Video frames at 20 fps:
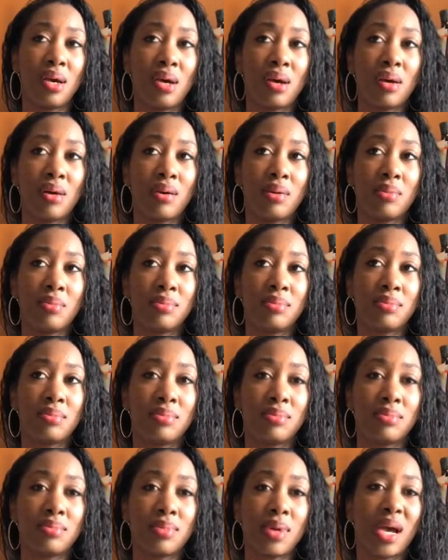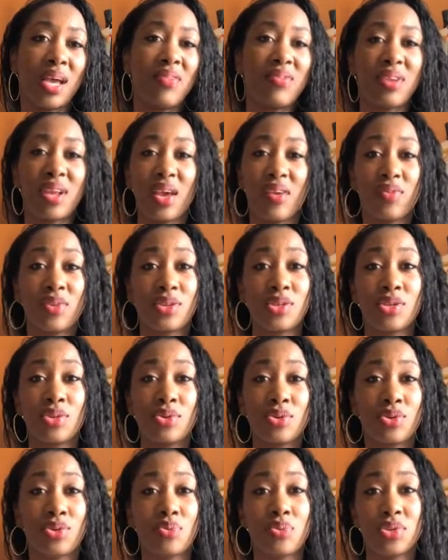I even have this
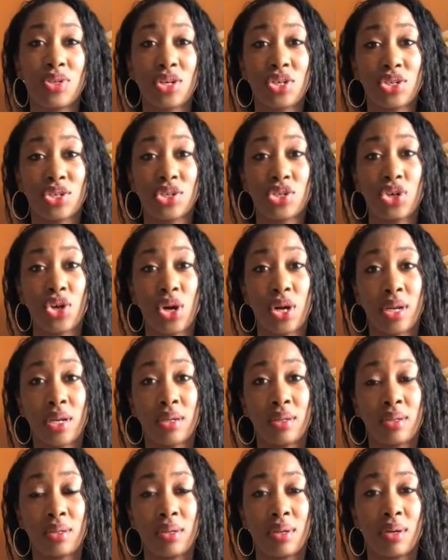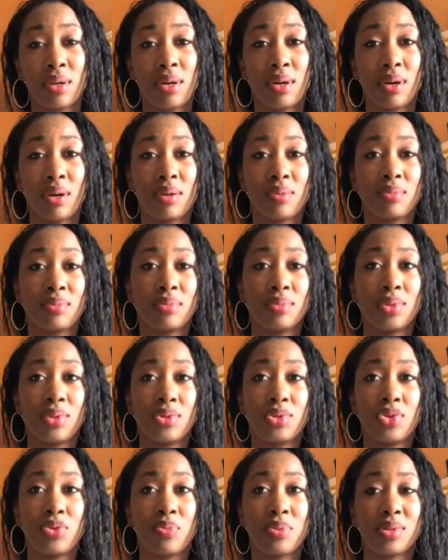YouTube, which I just started.
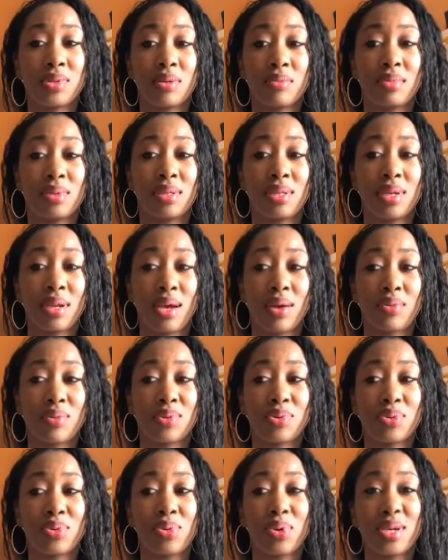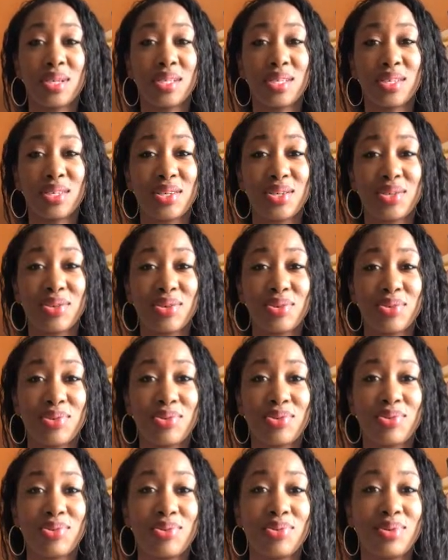YouTube is something that I was requested to
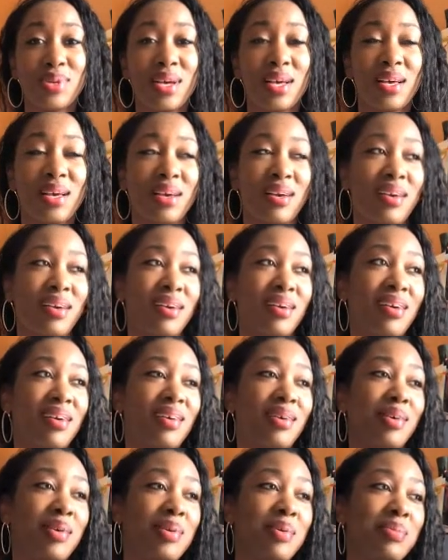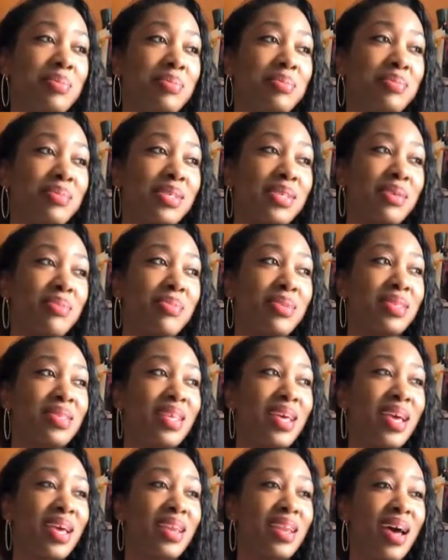do, something
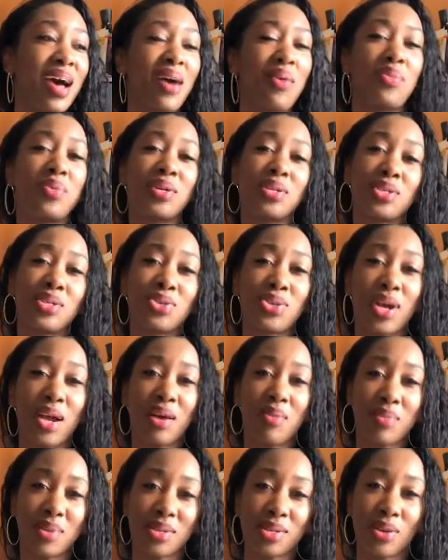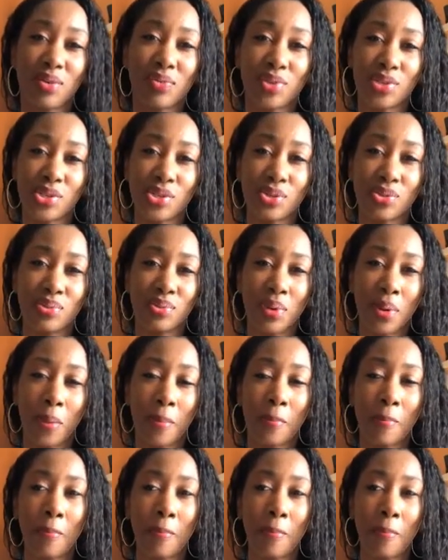that I wanted to try out myself too.